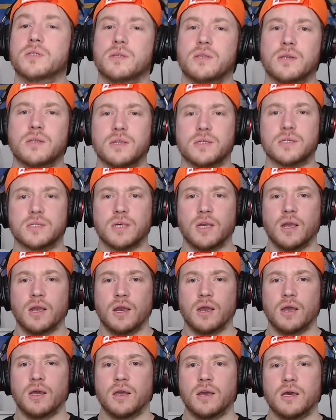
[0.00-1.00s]
I think there's
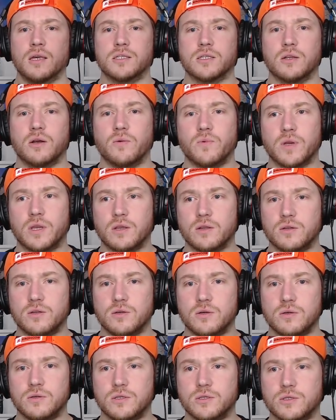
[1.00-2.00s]
a lot we can
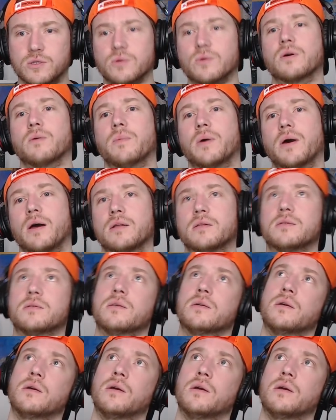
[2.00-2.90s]
do to talk about